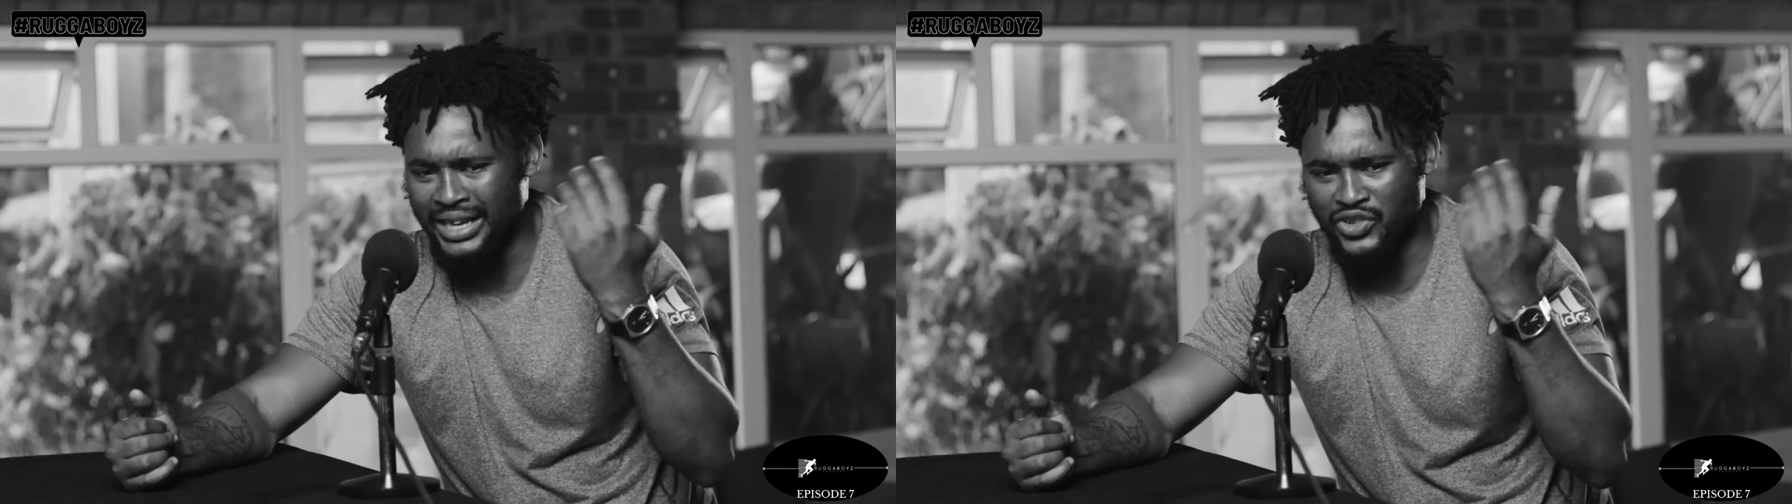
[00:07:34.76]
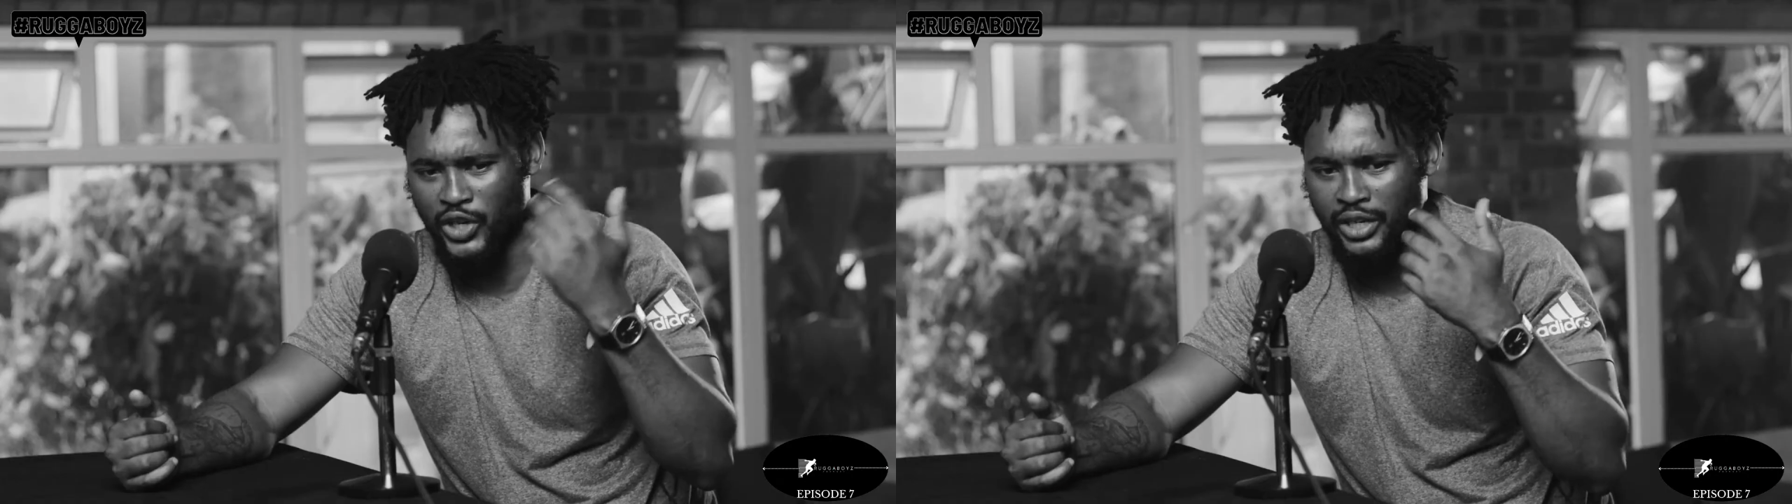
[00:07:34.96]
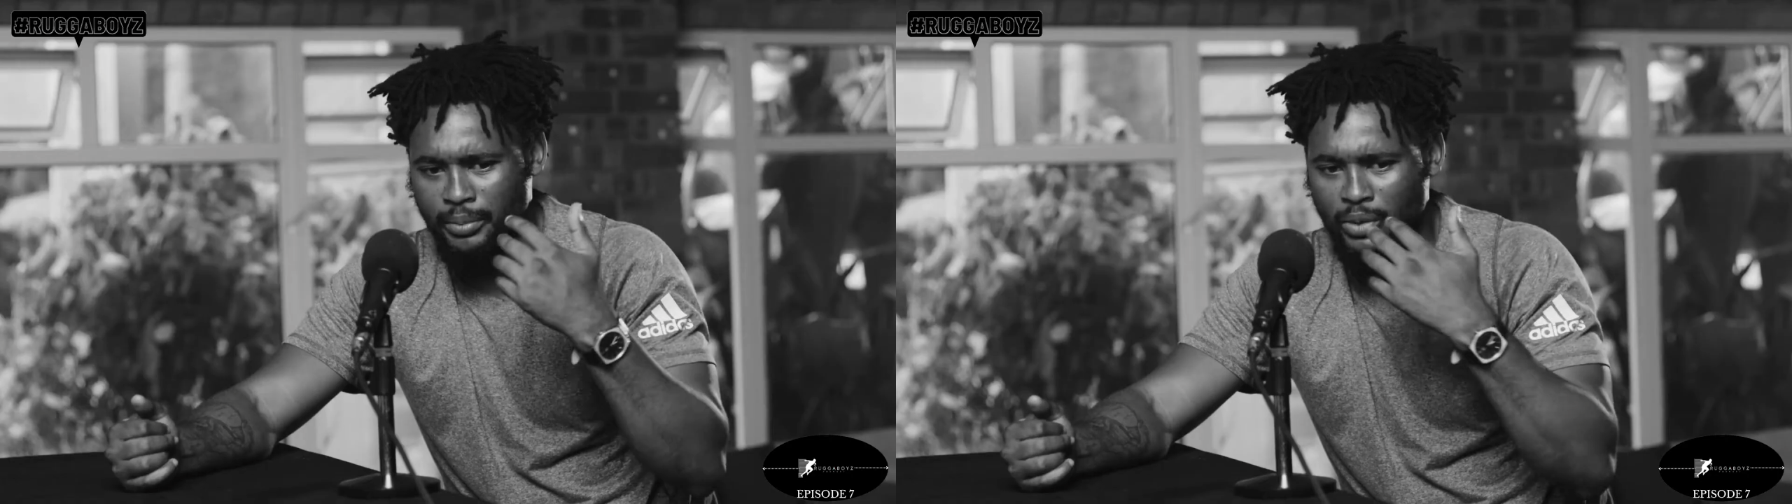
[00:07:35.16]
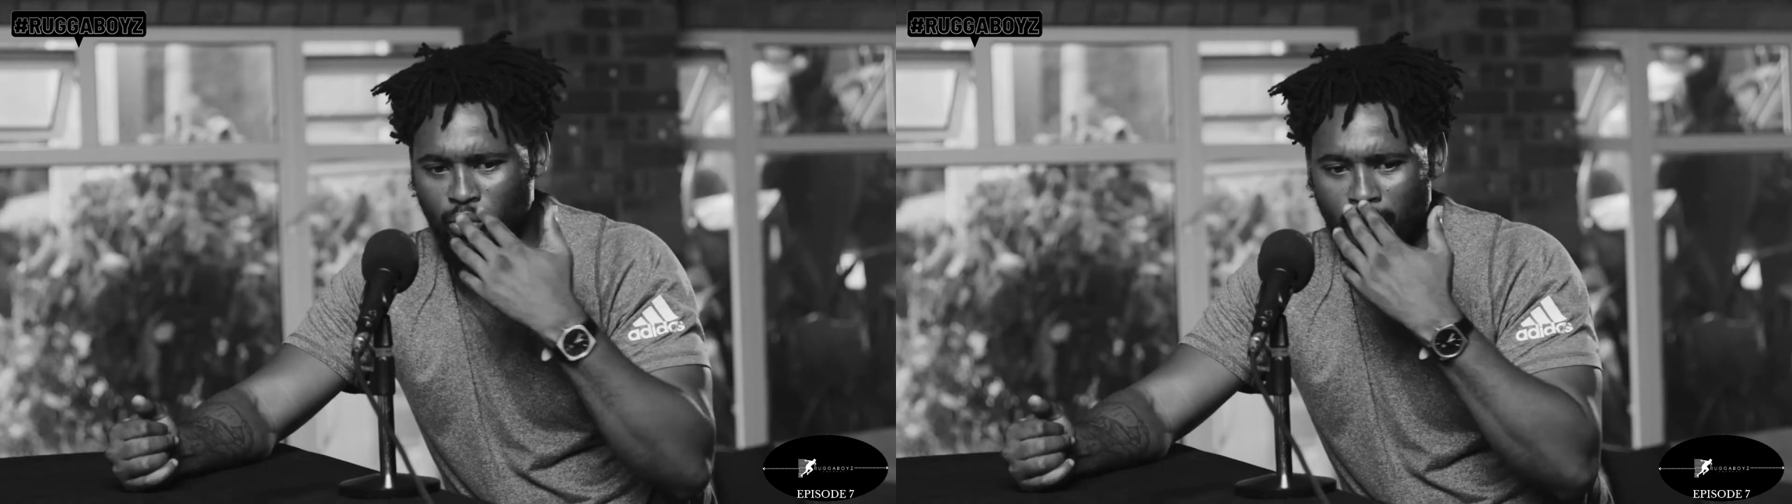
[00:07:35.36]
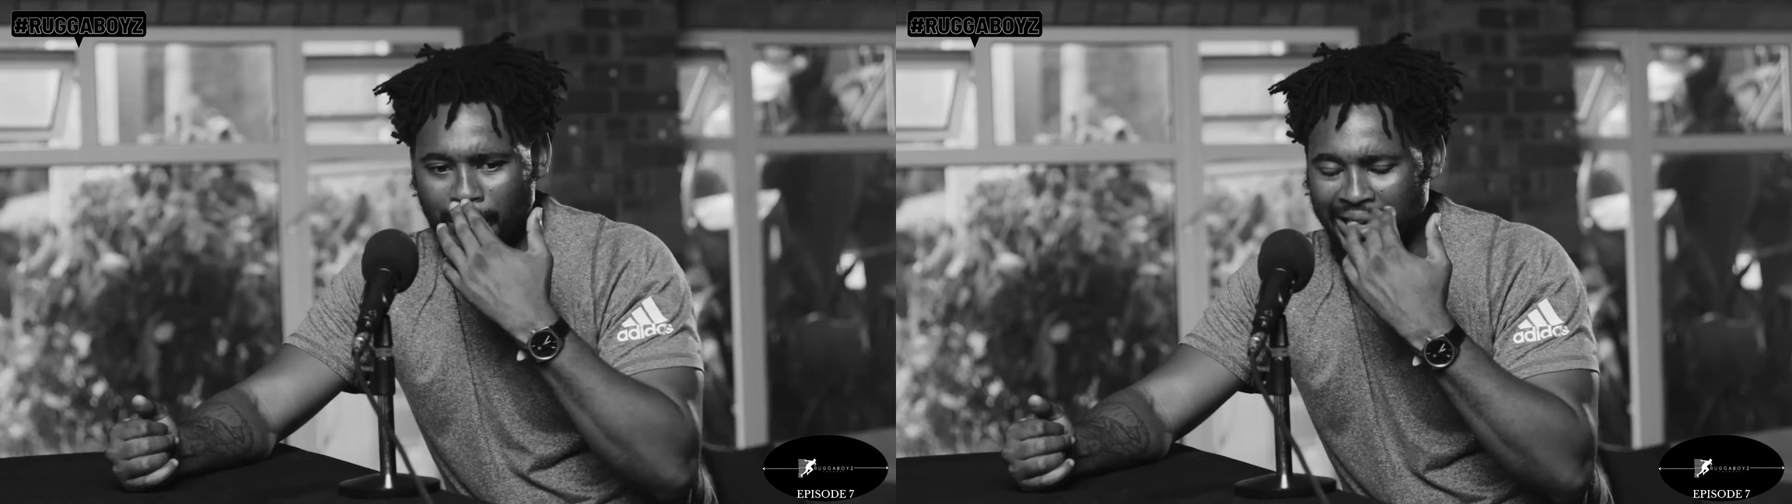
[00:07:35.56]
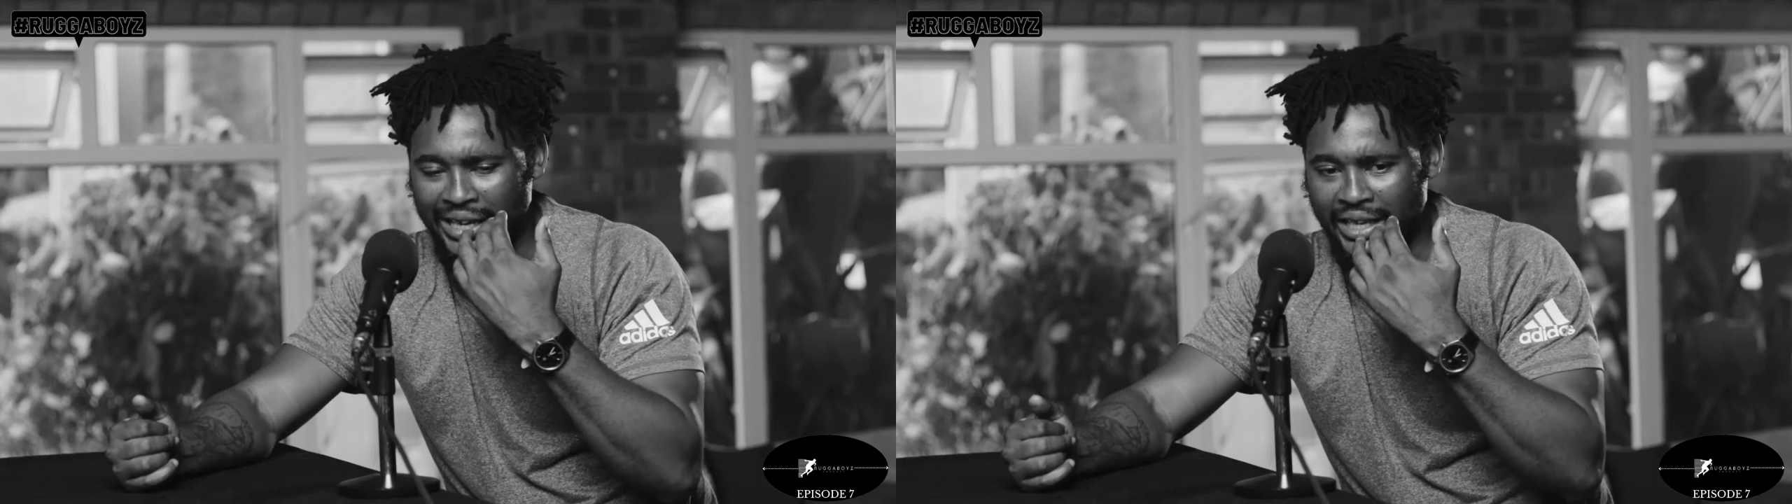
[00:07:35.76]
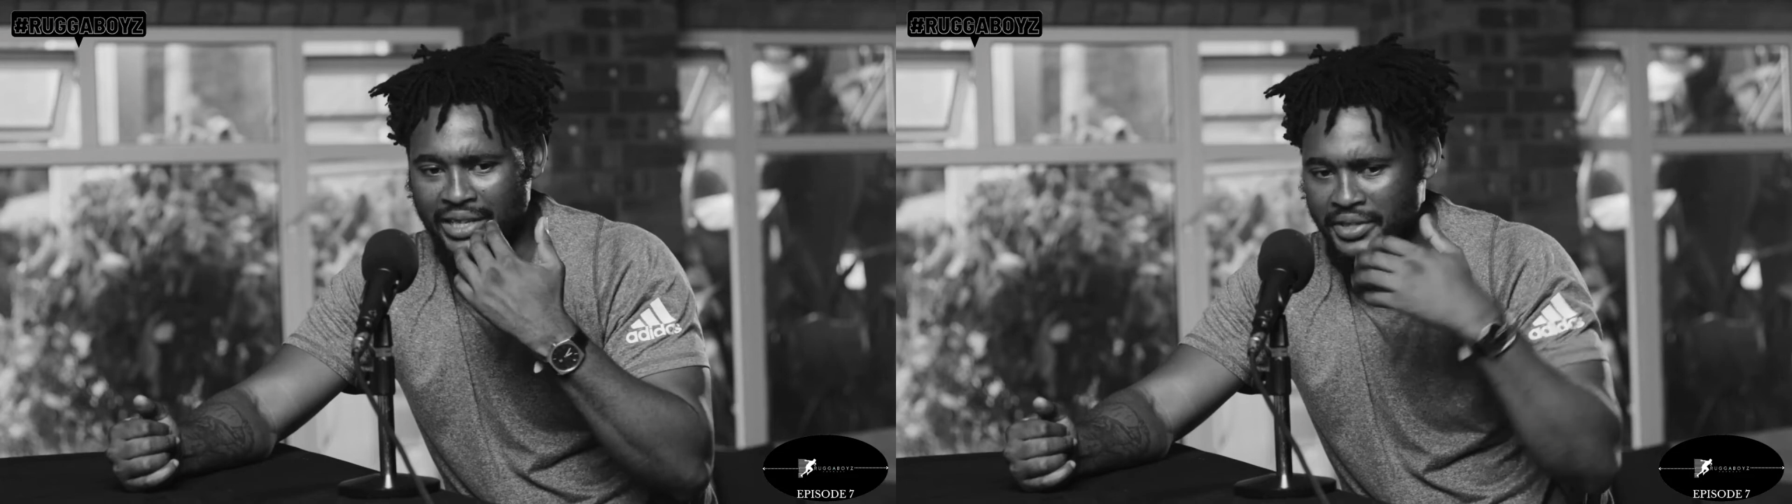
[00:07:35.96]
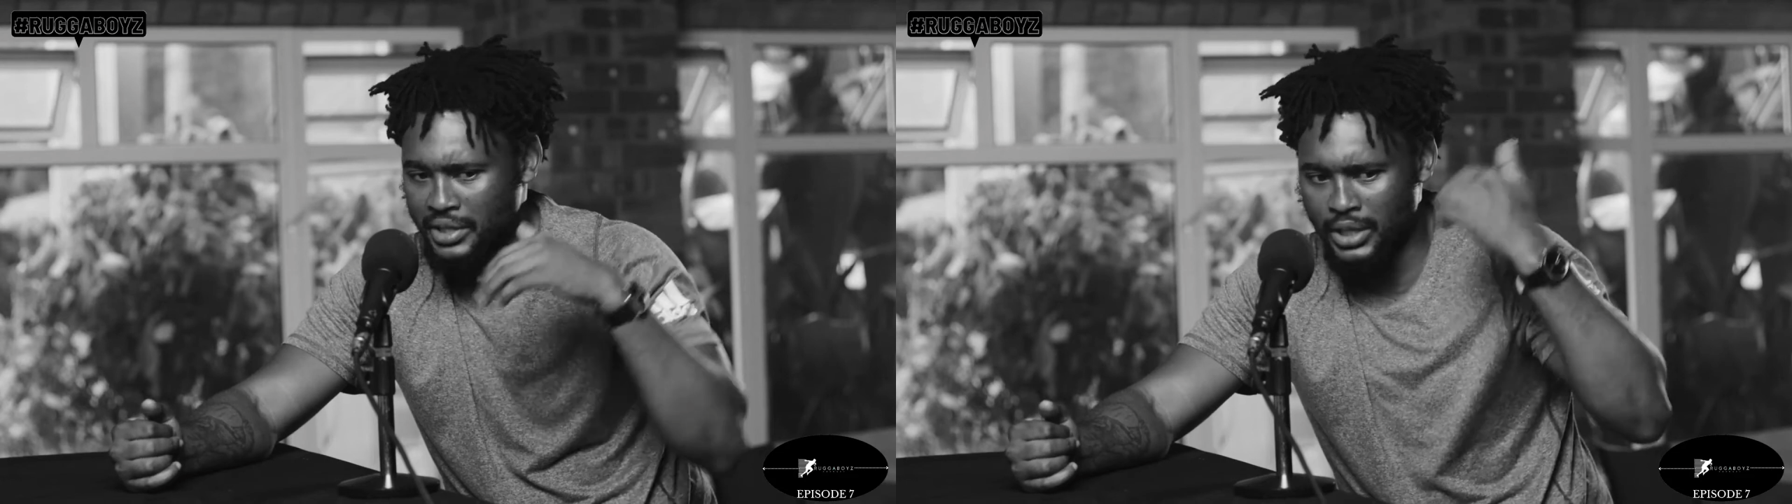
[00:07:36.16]
guys ran at me. We were playing
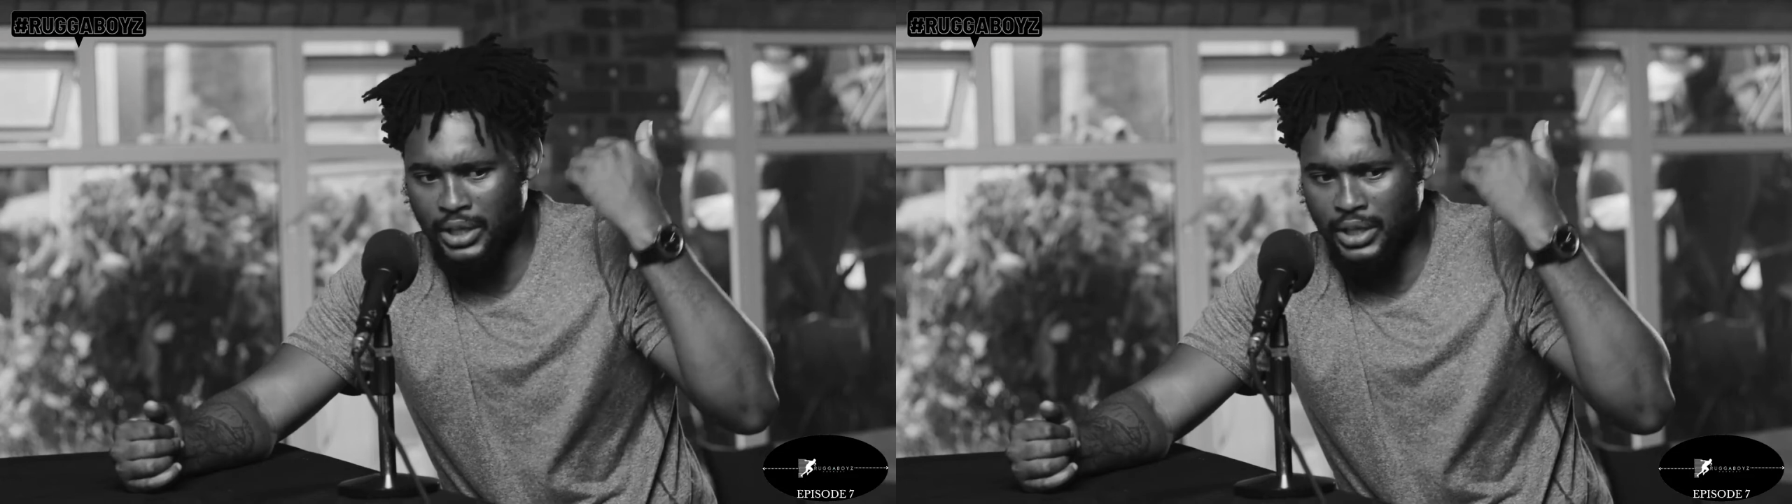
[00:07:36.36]
against